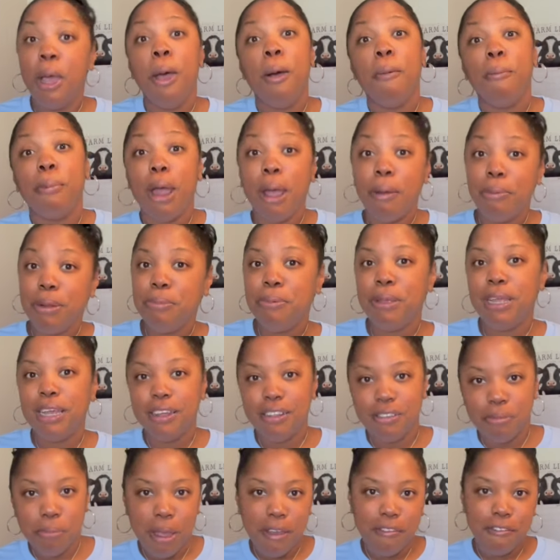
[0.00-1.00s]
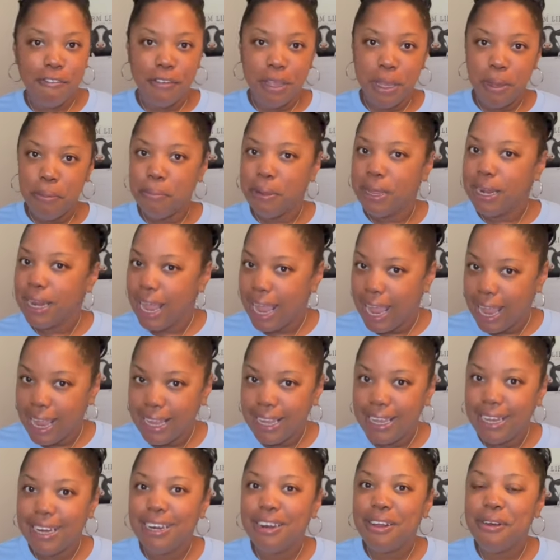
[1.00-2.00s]
Probably because my feet been
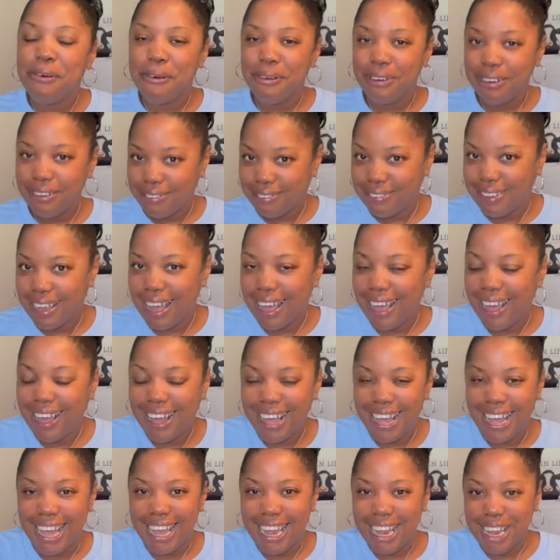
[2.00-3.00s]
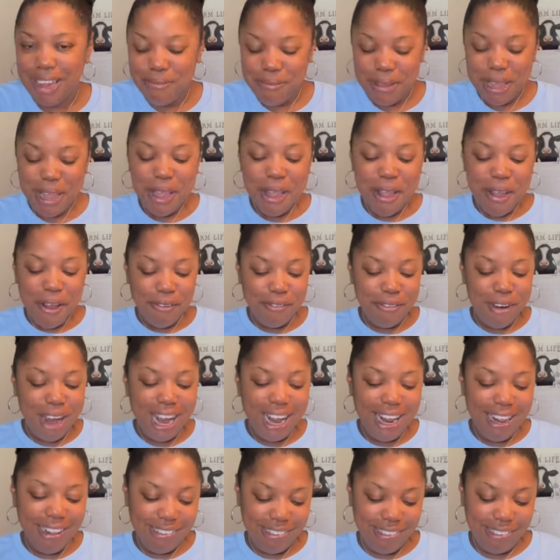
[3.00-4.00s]
hanging all this time,
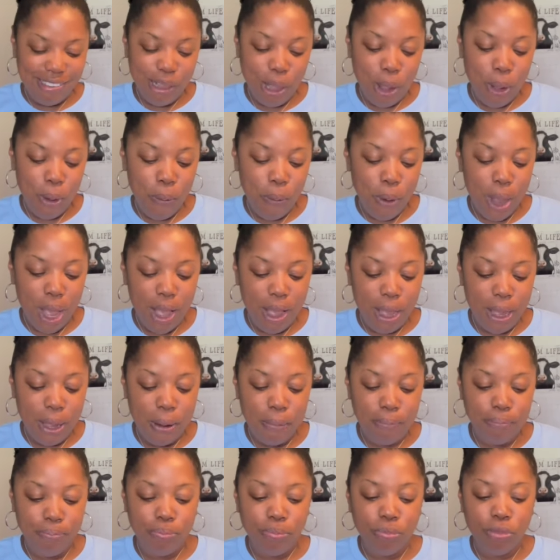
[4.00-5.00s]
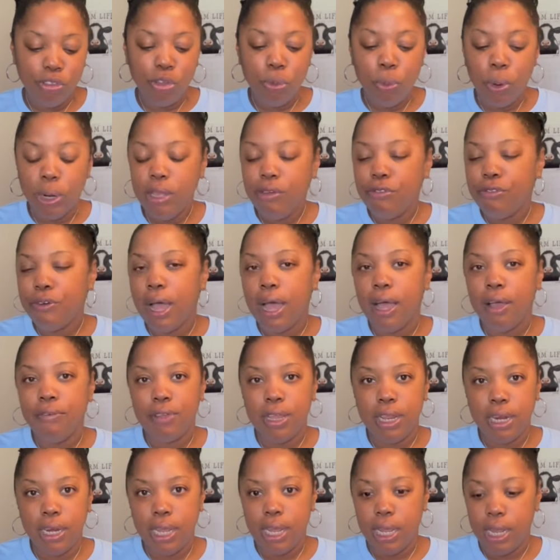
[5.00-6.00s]
right? So 25
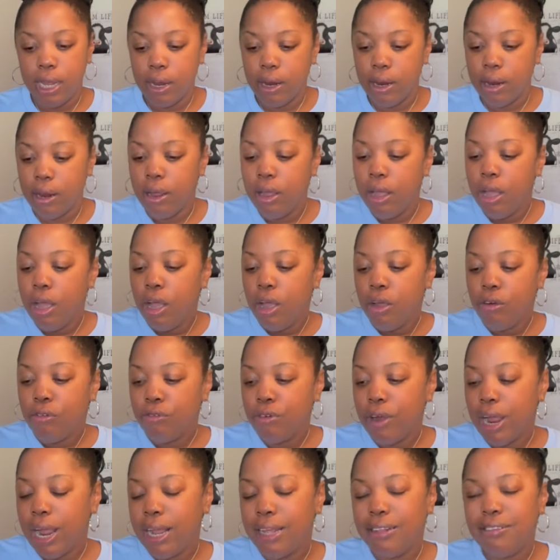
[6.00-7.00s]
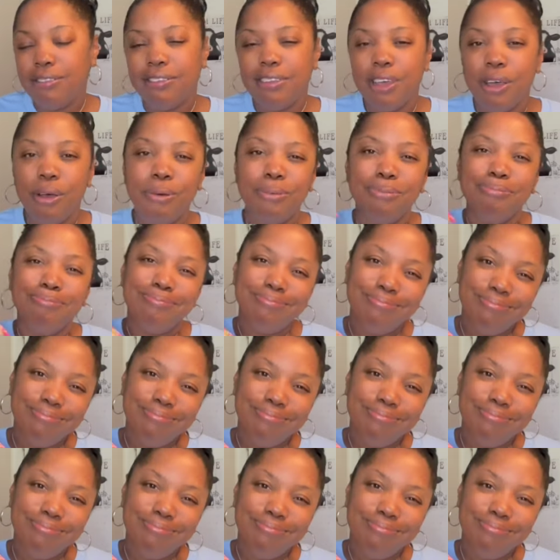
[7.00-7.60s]
in here, right? So